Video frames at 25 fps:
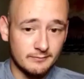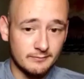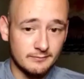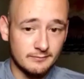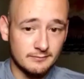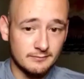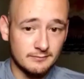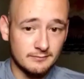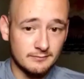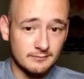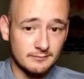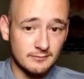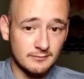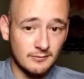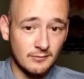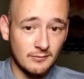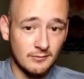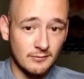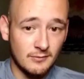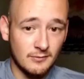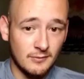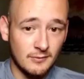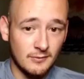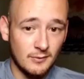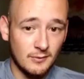
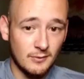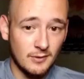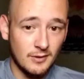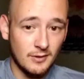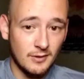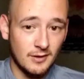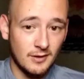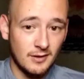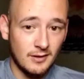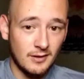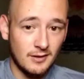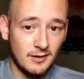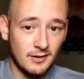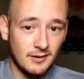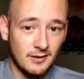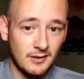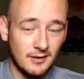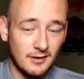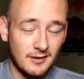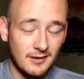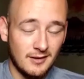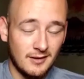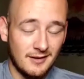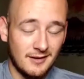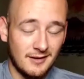
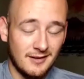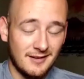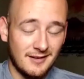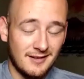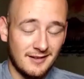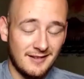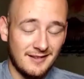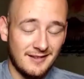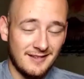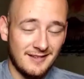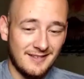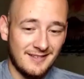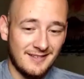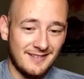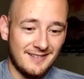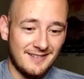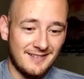(no one is talking)